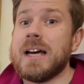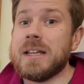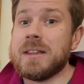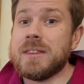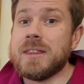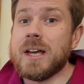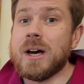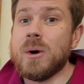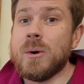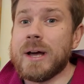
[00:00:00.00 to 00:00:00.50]

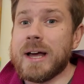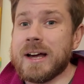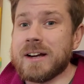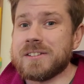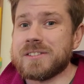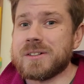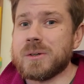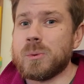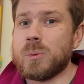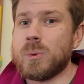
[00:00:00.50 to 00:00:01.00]
and no
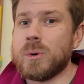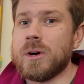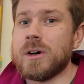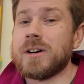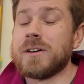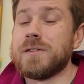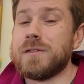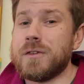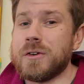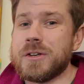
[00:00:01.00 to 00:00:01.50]
extra
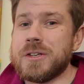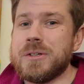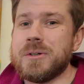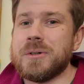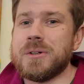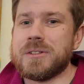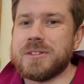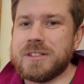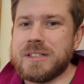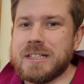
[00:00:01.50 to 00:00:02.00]
work for
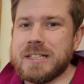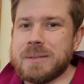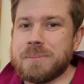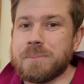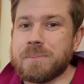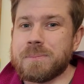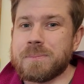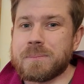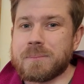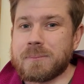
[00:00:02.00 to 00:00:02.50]
your team.